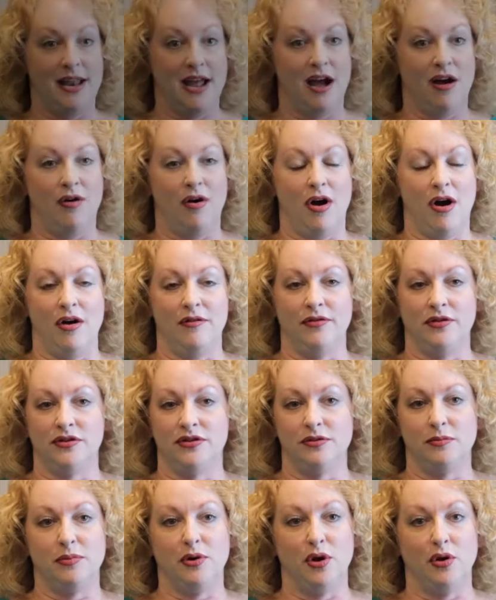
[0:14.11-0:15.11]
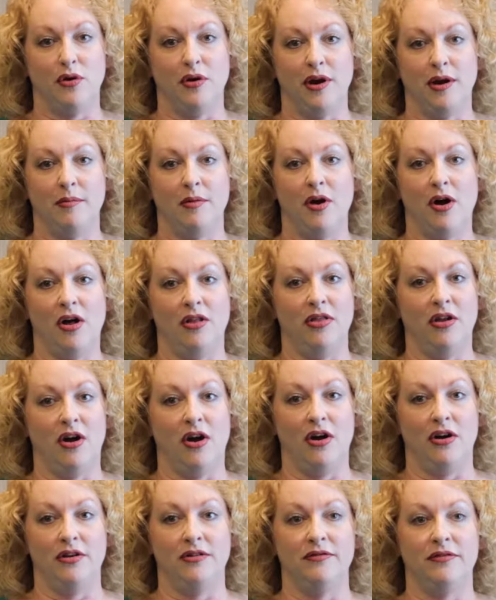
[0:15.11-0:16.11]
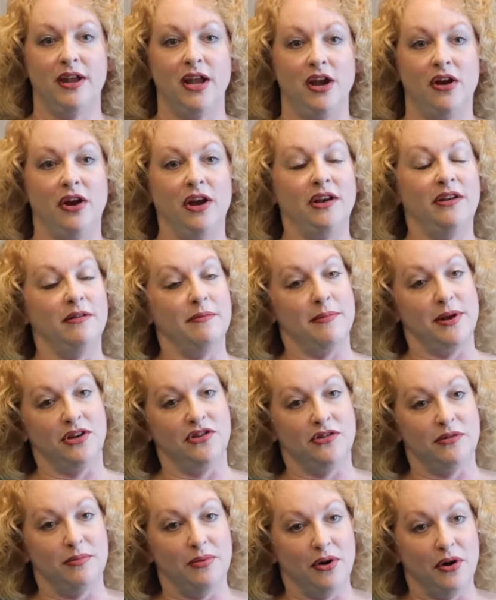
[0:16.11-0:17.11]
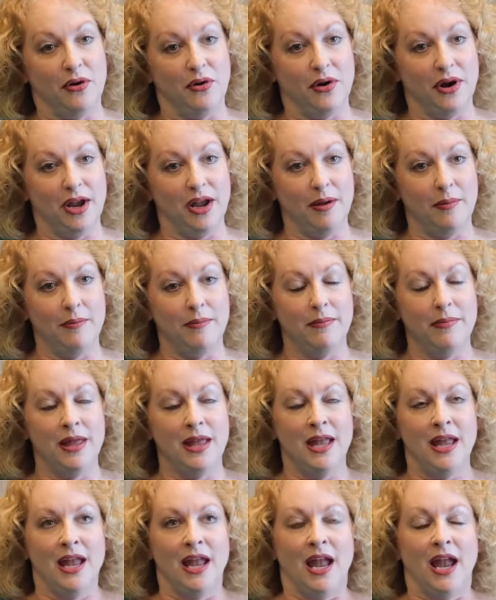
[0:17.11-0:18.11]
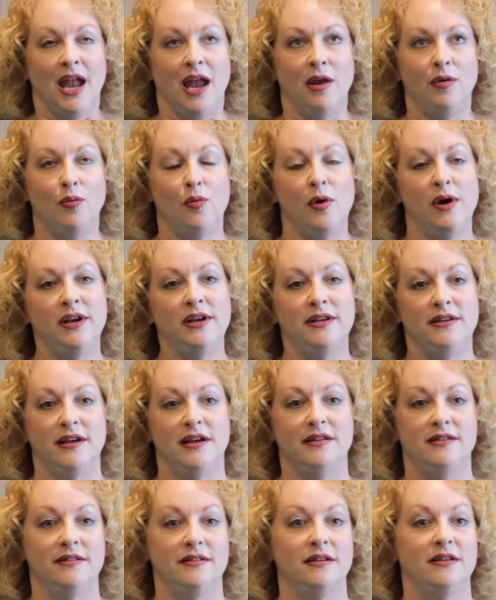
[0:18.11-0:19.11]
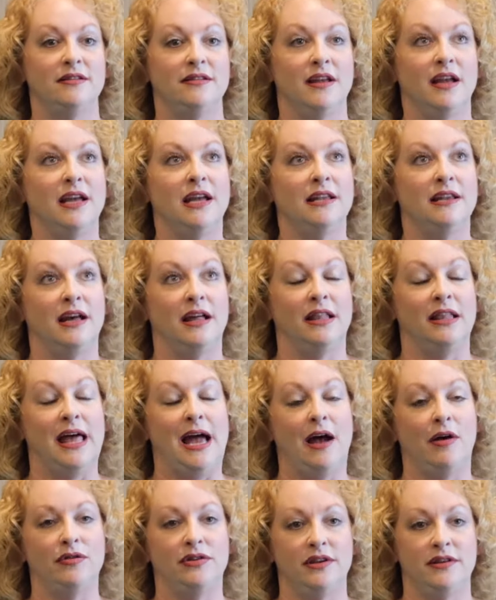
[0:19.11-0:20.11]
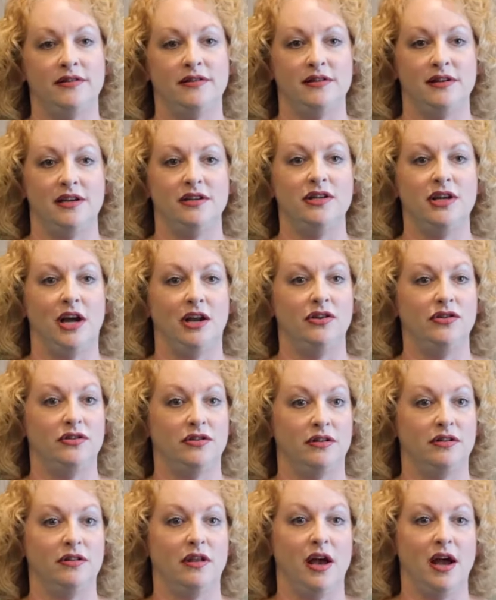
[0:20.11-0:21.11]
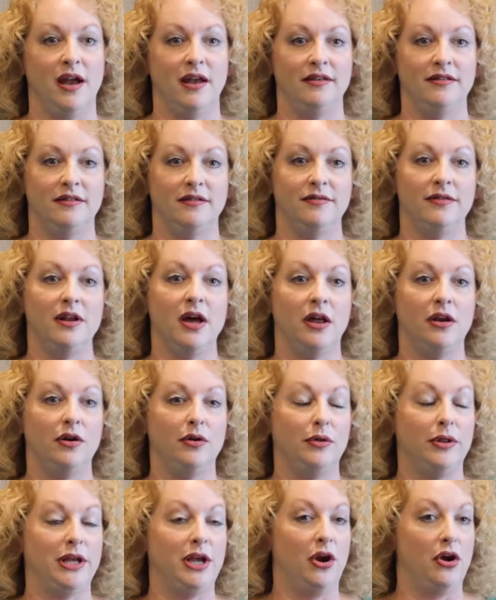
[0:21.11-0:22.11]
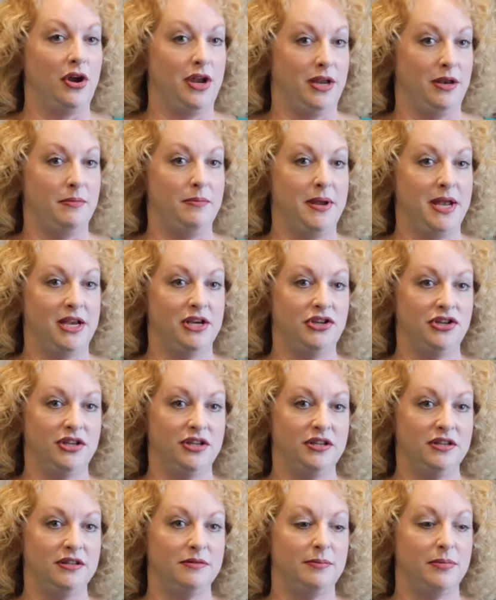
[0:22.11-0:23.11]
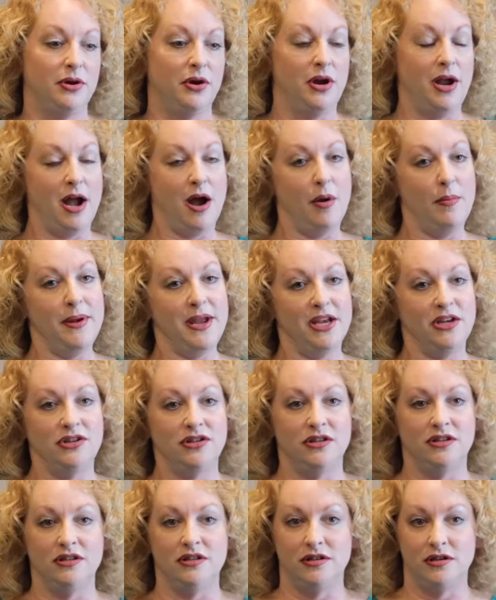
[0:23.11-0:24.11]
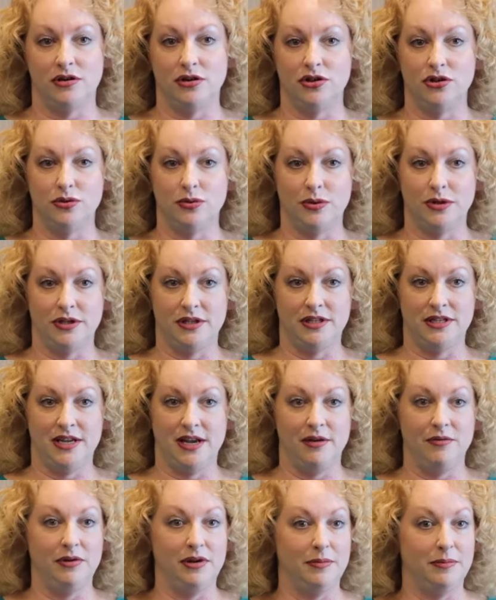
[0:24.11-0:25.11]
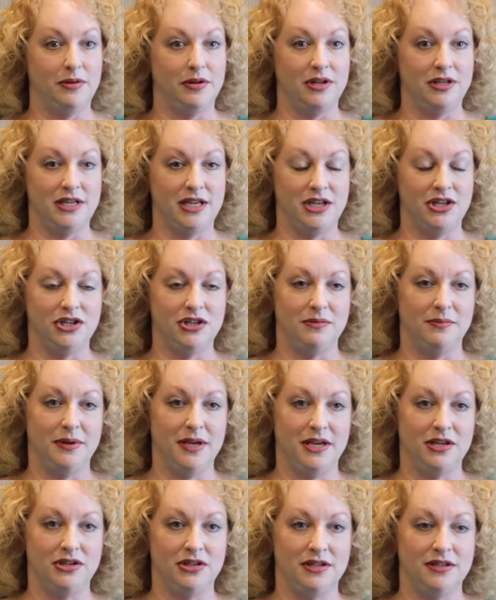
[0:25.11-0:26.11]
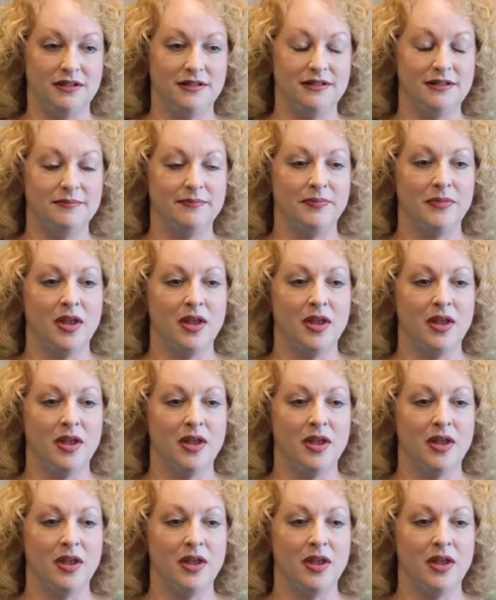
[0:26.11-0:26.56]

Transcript: now offers a program called the Heart of Caring Dementia Program, and what it does, it, it allows us to touch the lives of not only our inpatients, but our outpatients and our short stay rehabilitation patients.